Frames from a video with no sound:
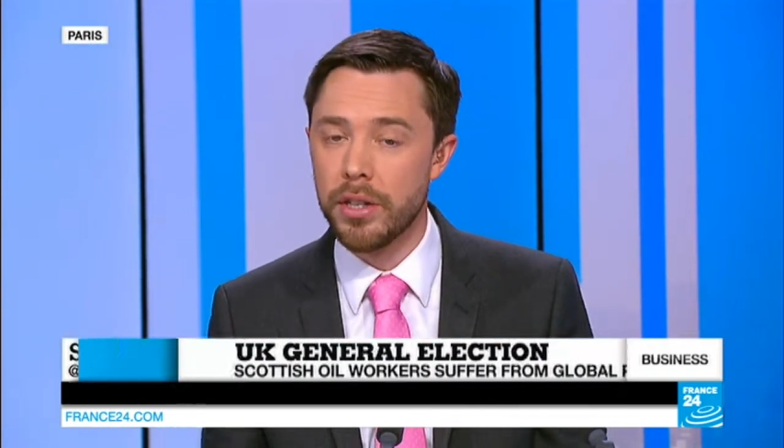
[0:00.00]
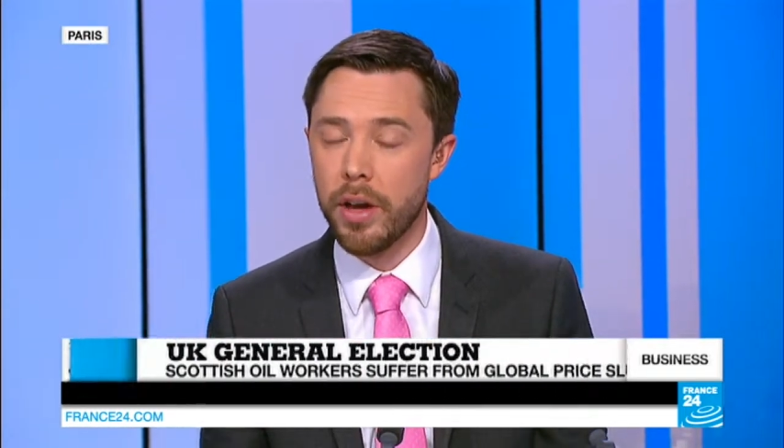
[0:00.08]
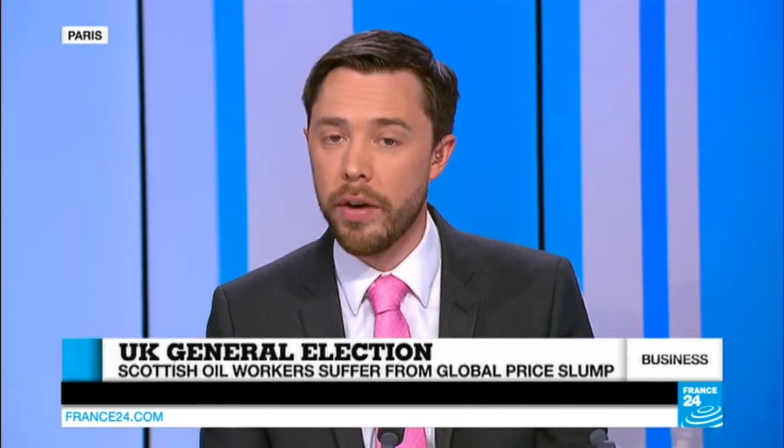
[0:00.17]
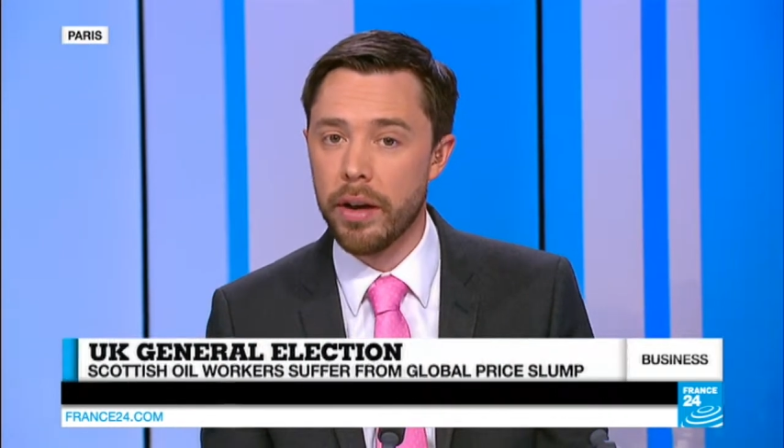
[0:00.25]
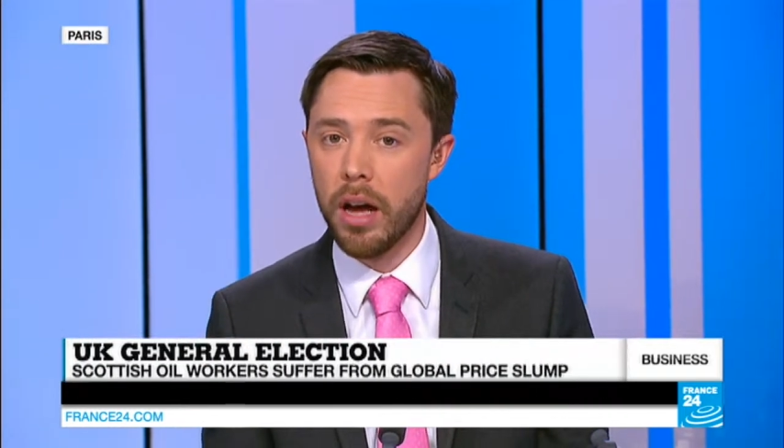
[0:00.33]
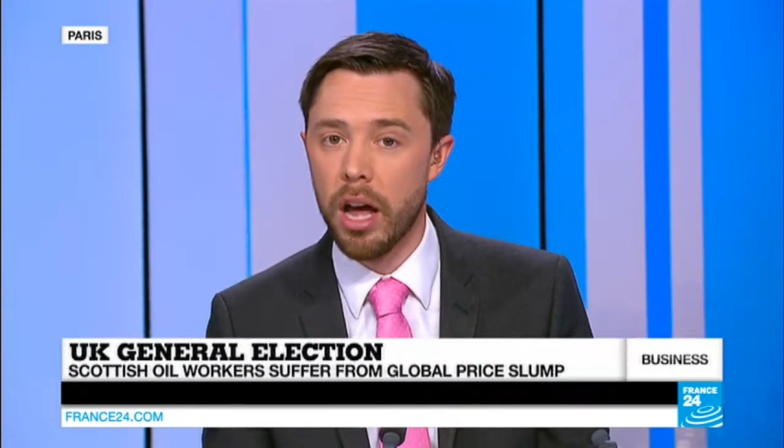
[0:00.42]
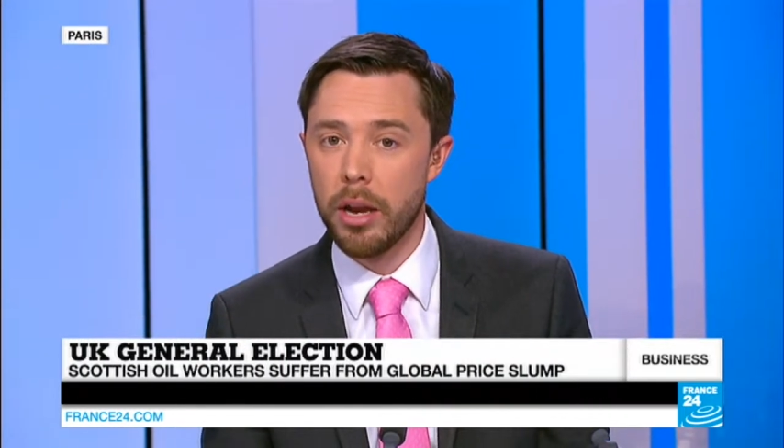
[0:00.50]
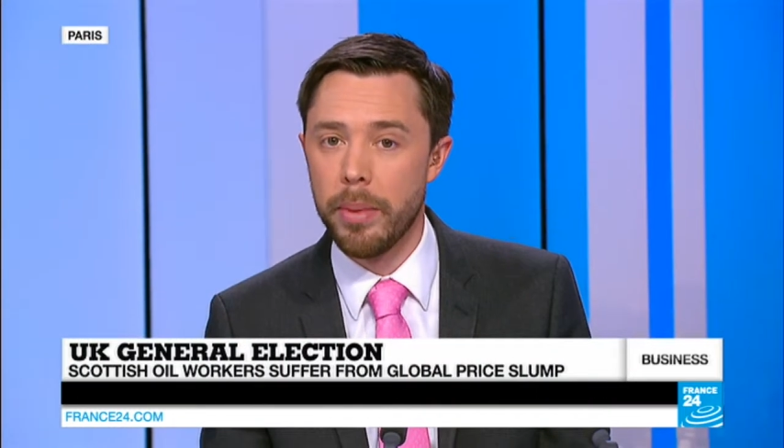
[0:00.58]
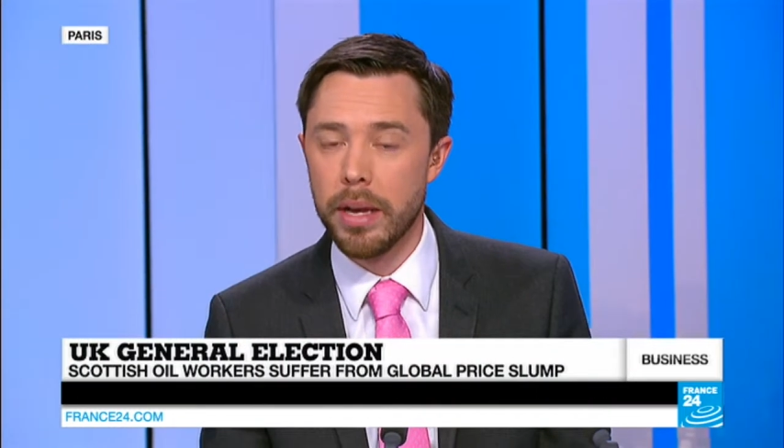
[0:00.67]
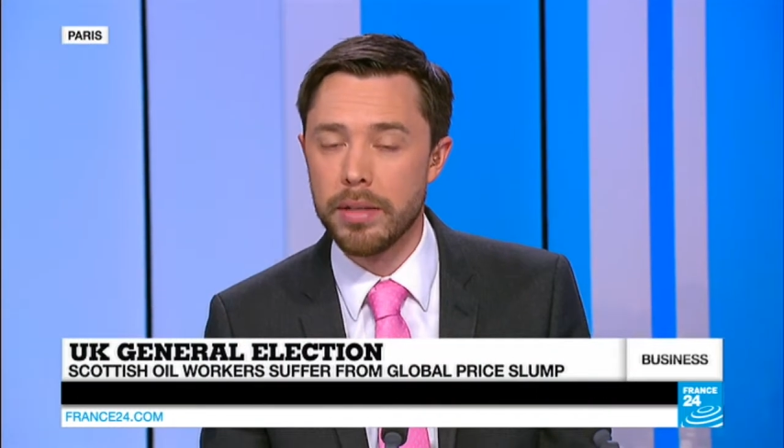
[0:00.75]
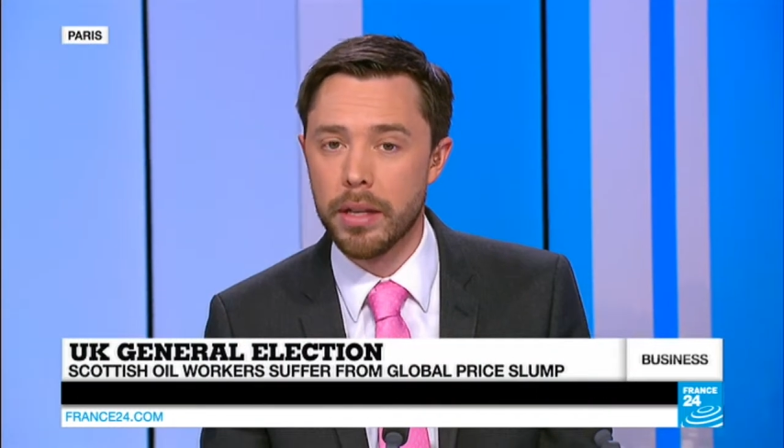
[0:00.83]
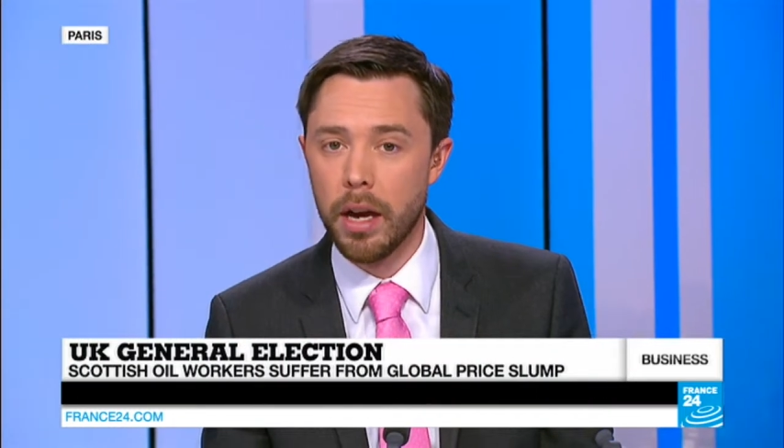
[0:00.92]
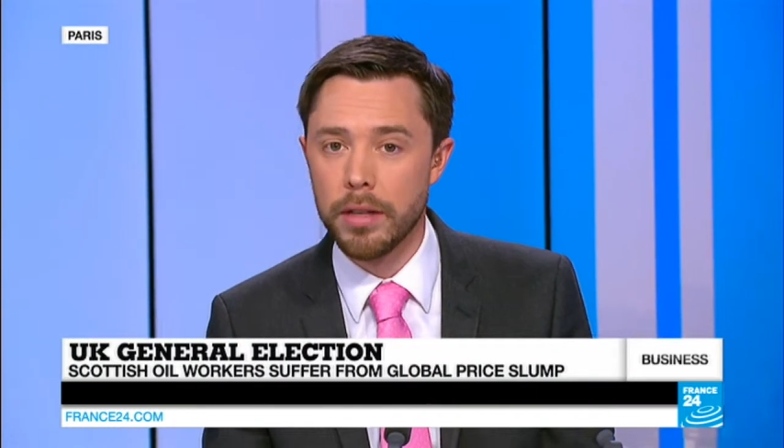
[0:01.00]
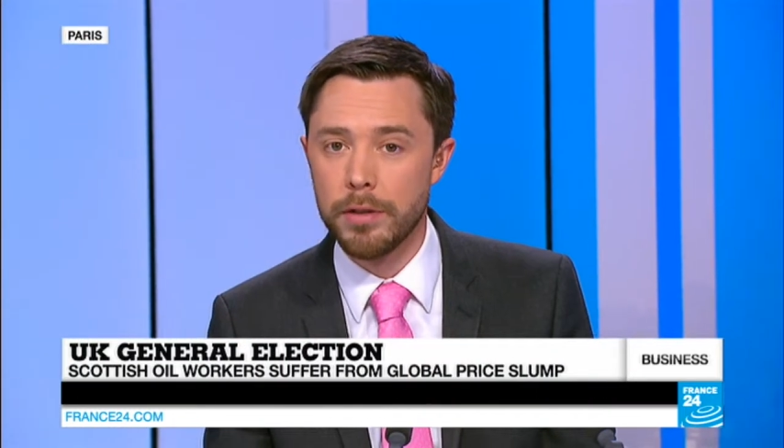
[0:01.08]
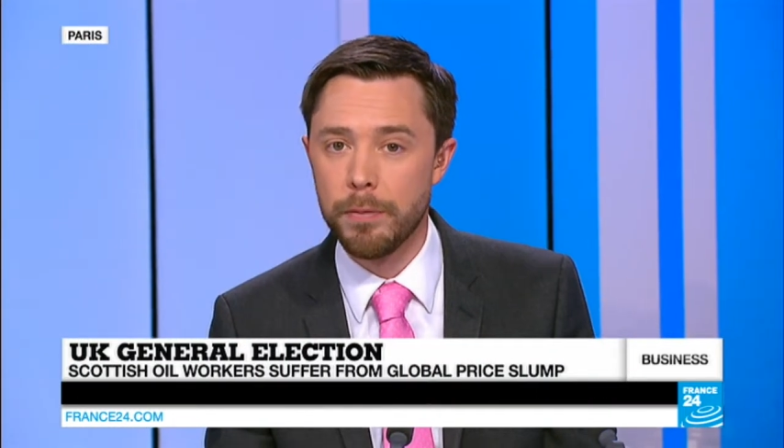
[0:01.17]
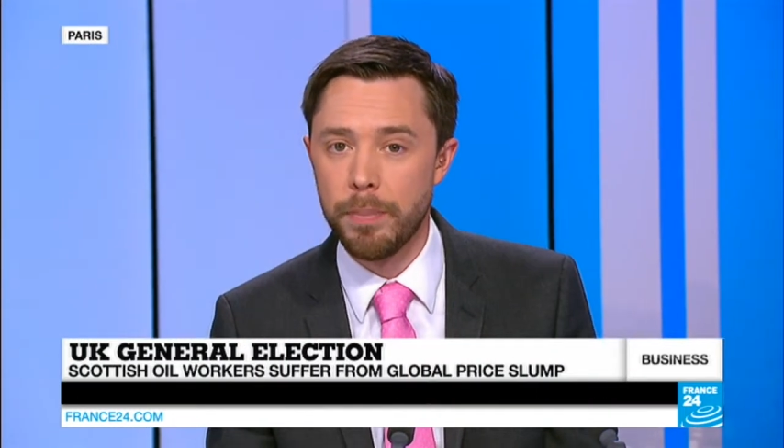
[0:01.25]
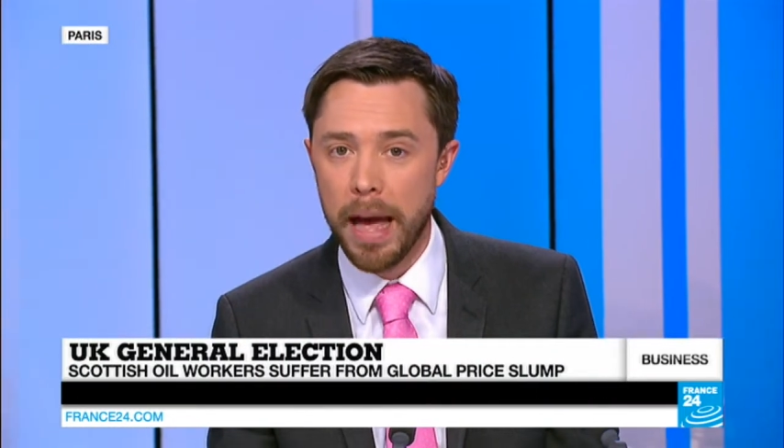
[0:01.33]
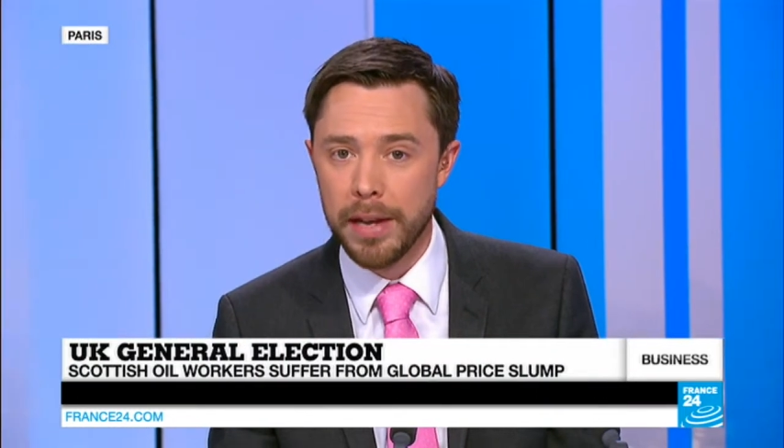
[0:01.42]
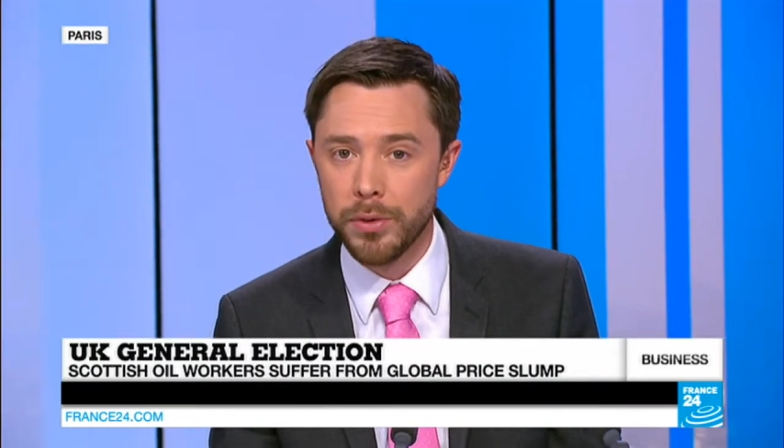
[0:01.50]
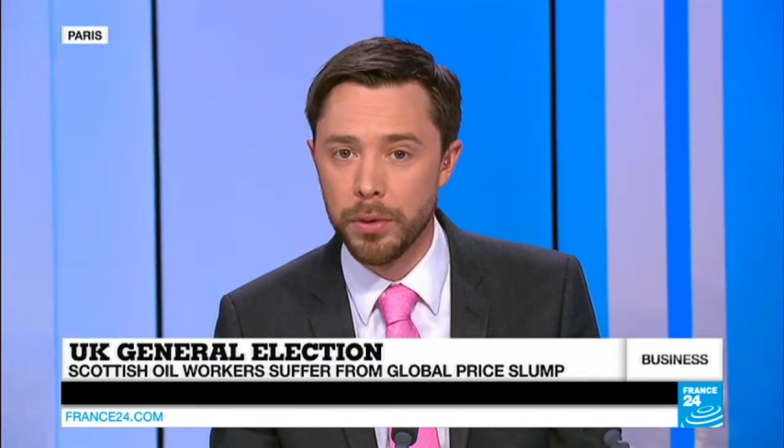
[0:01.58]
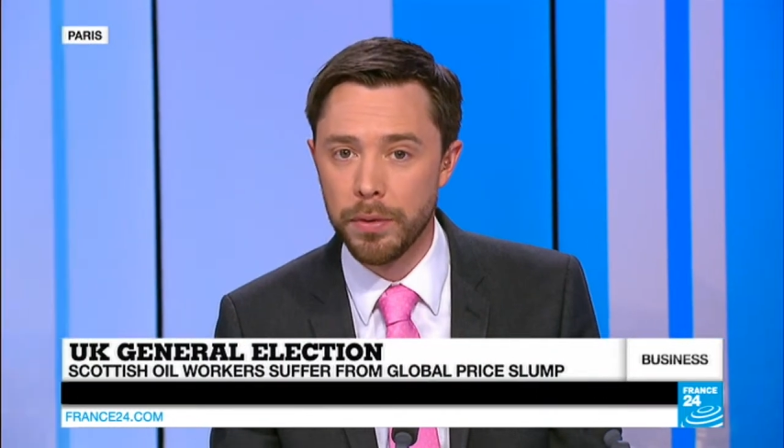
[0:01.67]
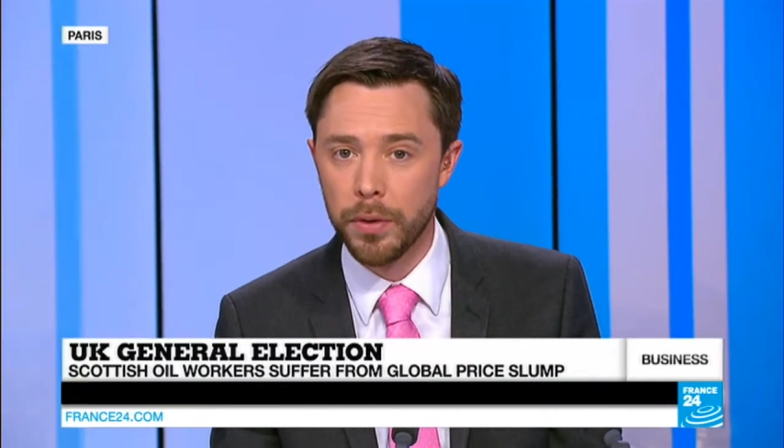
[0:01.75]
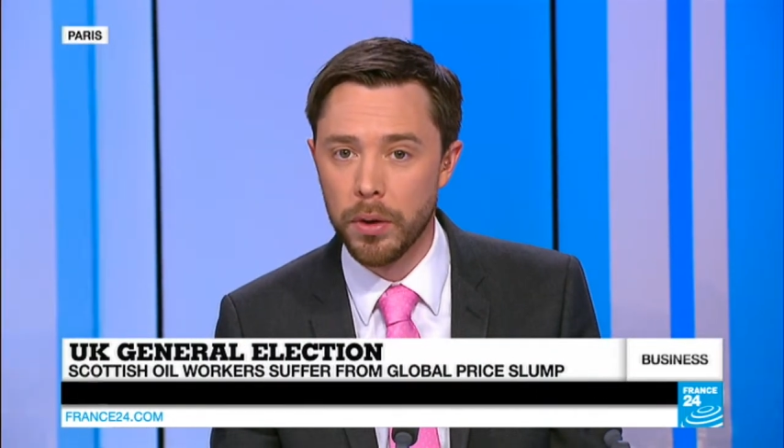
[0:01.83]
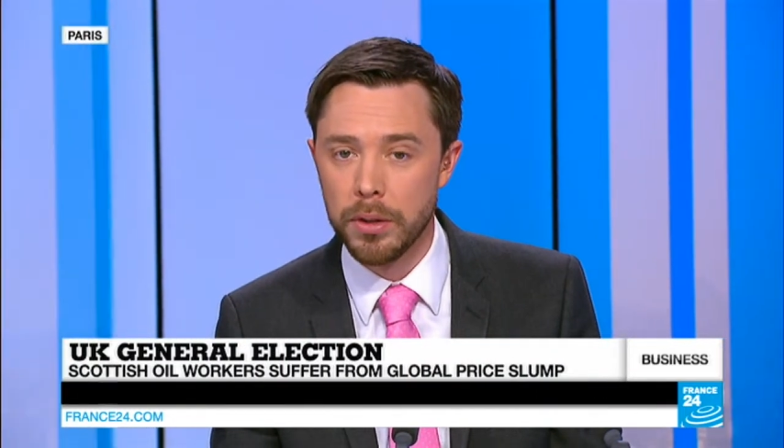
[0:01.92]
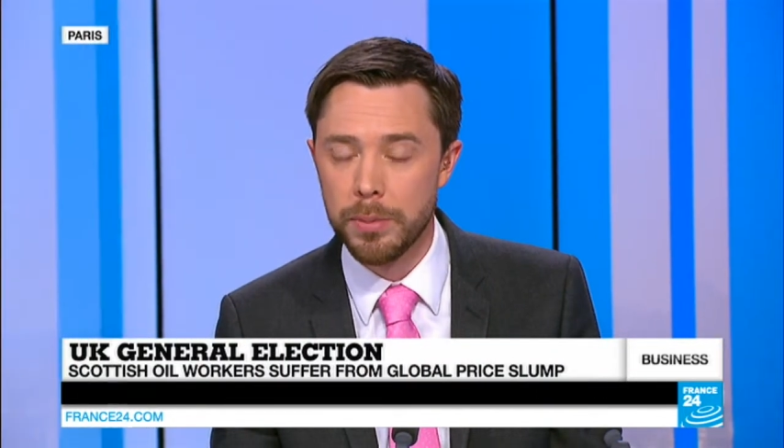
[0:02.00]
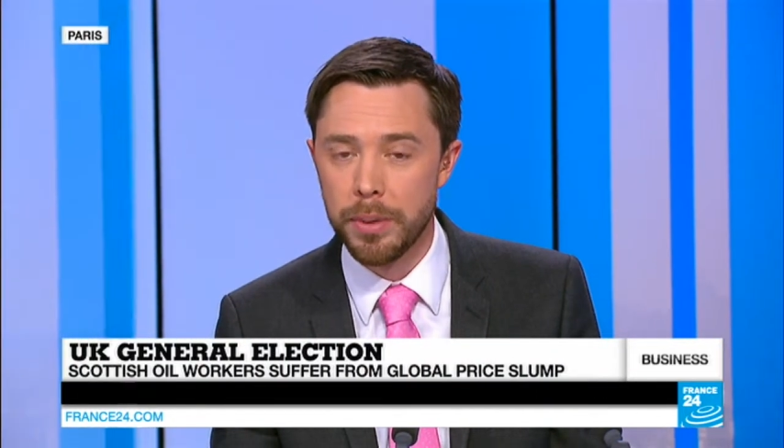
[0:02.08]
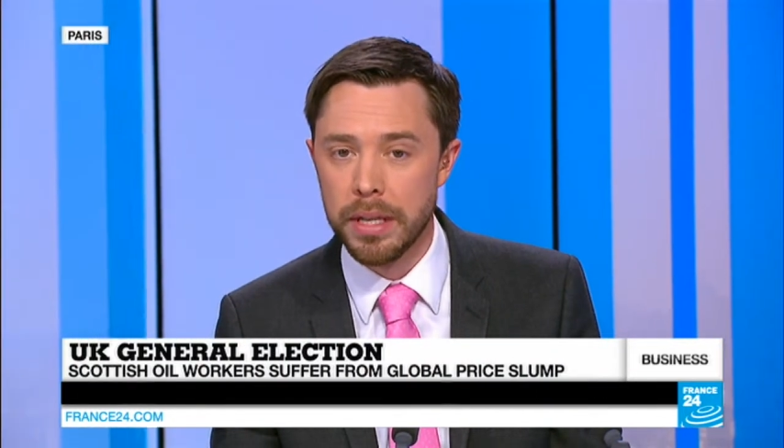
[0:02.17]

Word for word: to their economy as the cost of petrol falls.